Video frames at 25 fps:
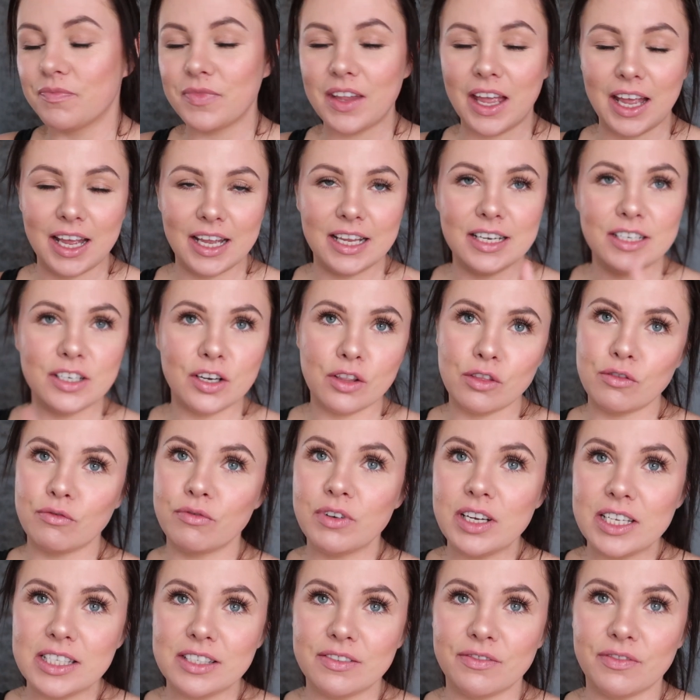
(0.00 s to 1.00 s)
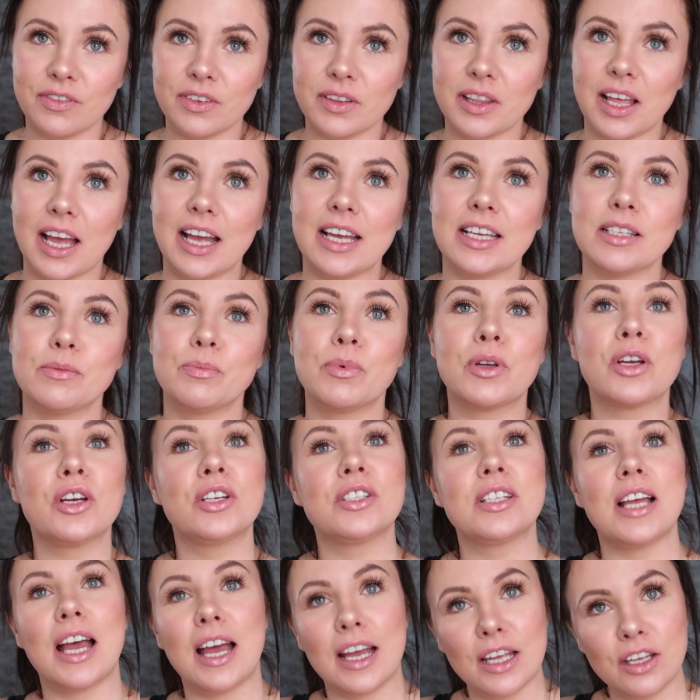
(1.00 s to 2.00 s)
And the reason for that is
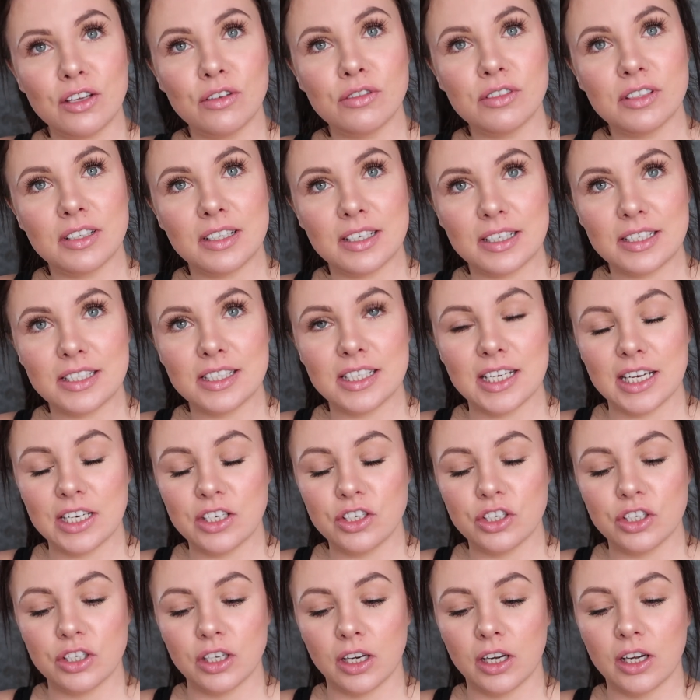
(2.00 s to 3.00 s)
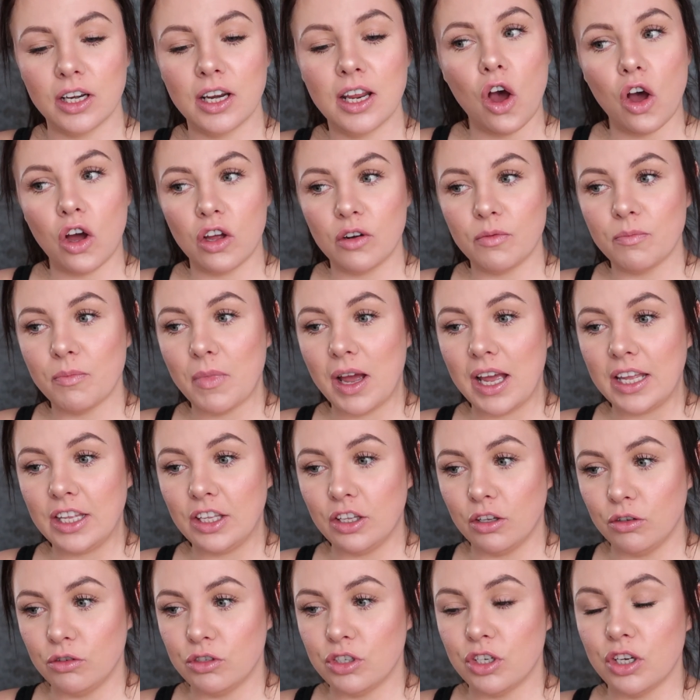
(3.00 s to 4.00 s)
because I use an extension on my
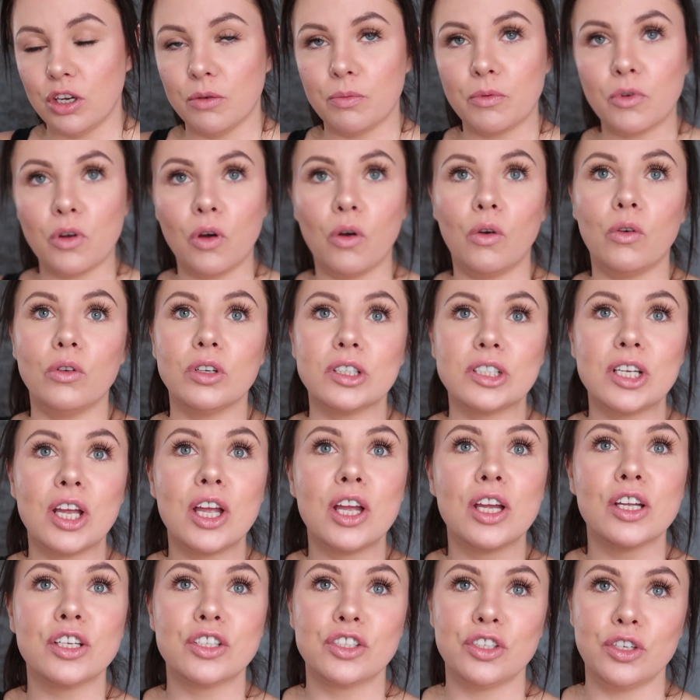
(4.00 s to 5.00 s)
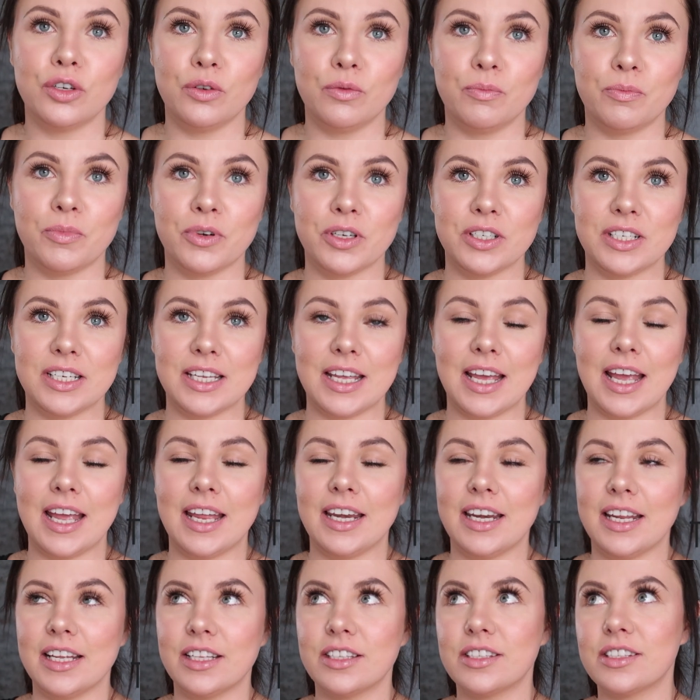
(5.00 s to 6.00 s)
YouTube called TUBEBUDDY,
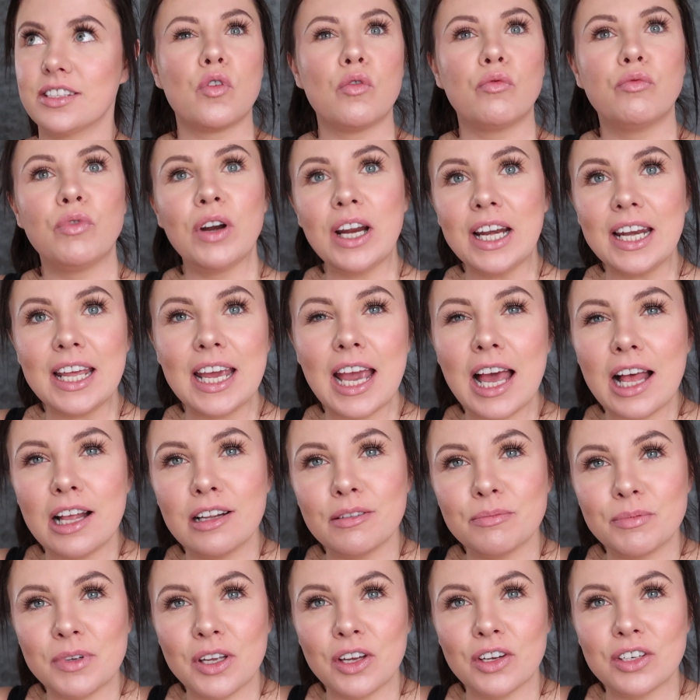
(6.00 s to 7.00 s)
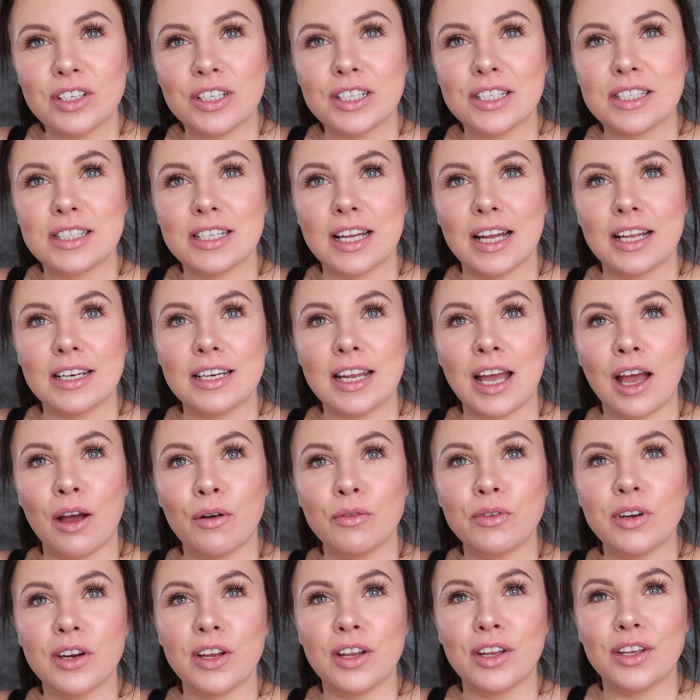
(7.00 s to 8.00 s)
and it's really helped me understand
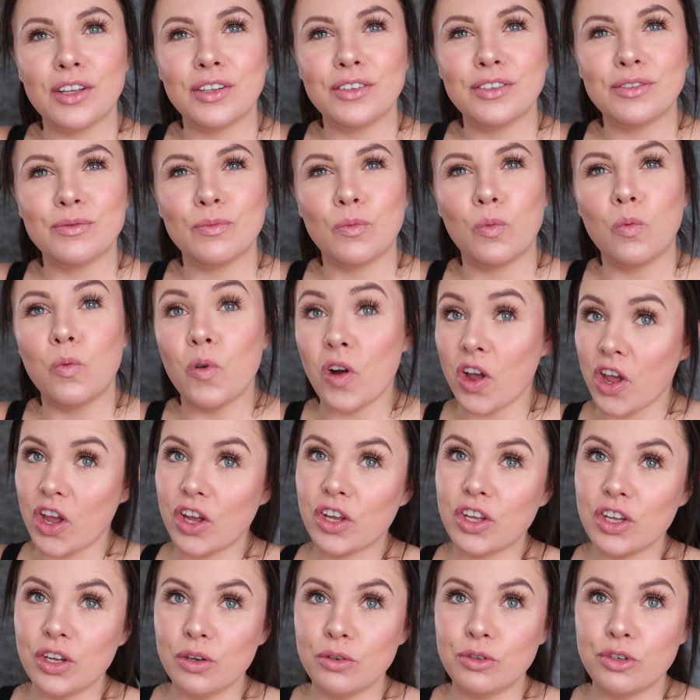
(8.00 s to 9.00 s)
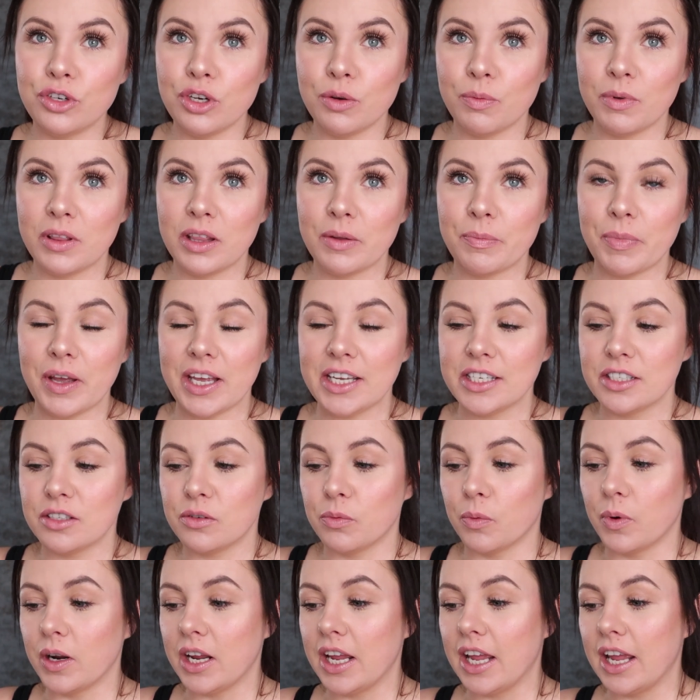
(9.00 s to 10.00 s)
how to work YouTube in the
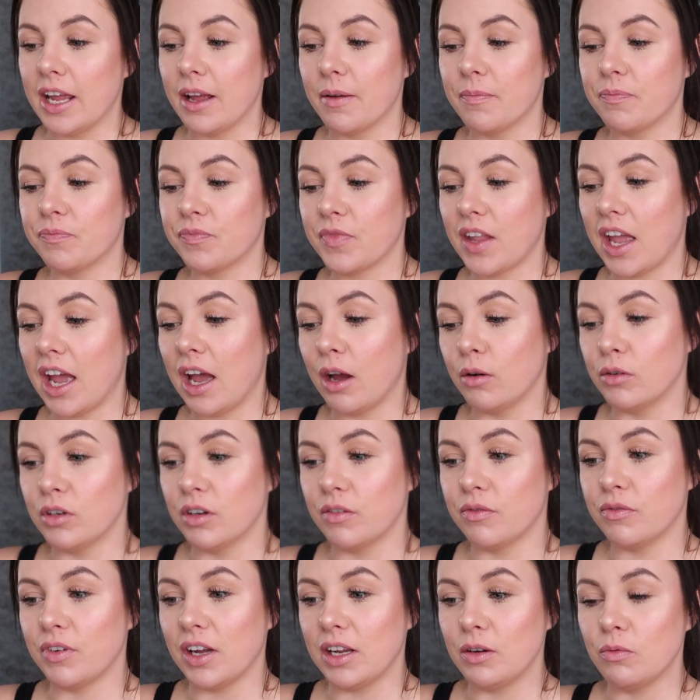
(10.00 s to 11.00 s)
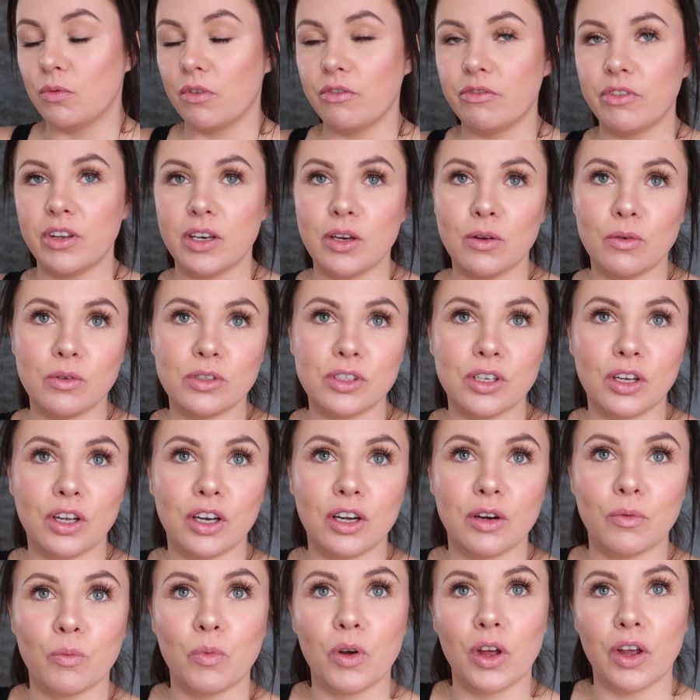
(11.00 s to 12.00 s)
best way, how to find what videos are
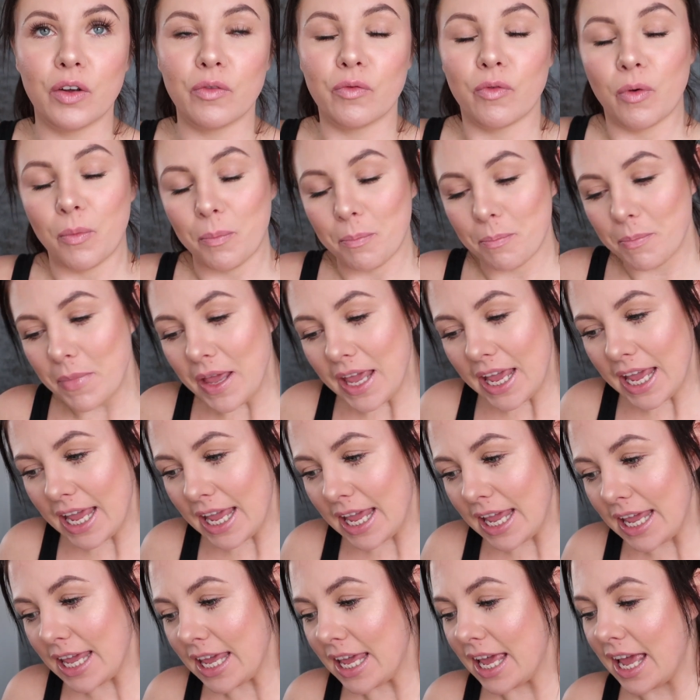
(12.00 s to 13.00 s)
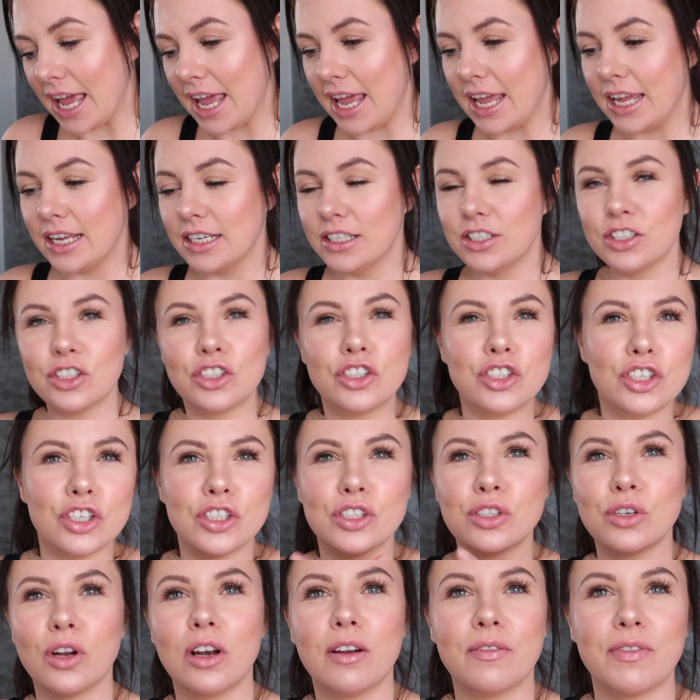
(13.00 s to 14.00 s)
going to work for me, and
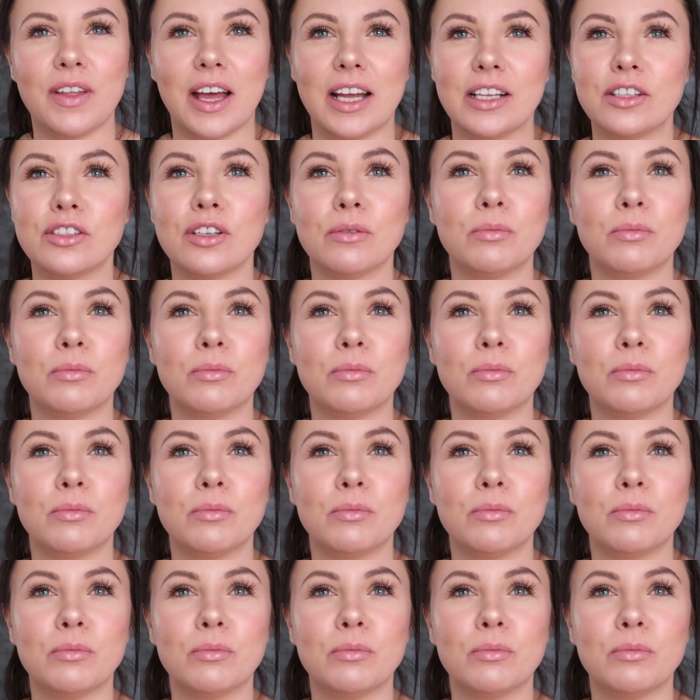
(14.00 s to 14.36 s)
just all of that.